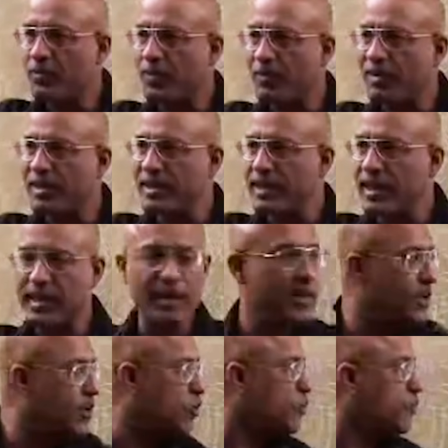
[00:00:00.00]
of our
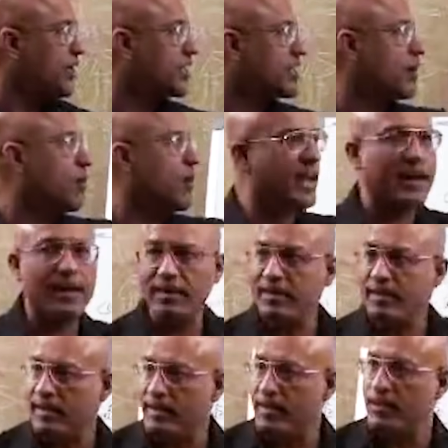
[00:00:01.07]
DNA, fit the viral
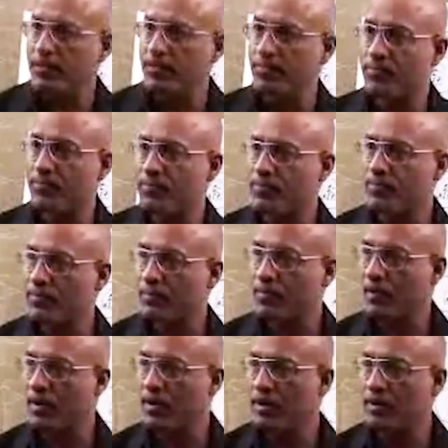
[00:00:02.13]
DNA.
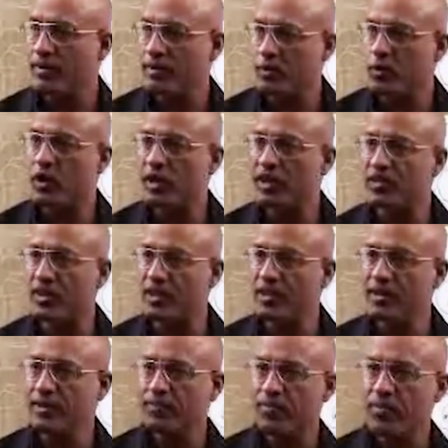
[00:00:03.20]
You are
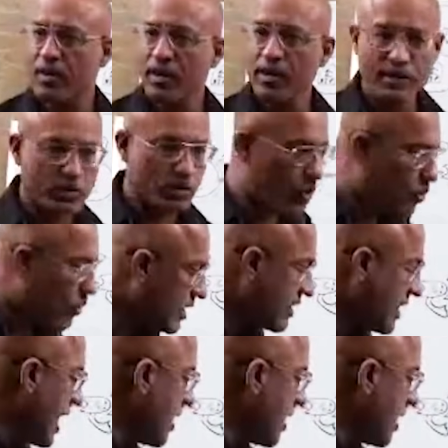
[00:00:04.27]
understanding? So what is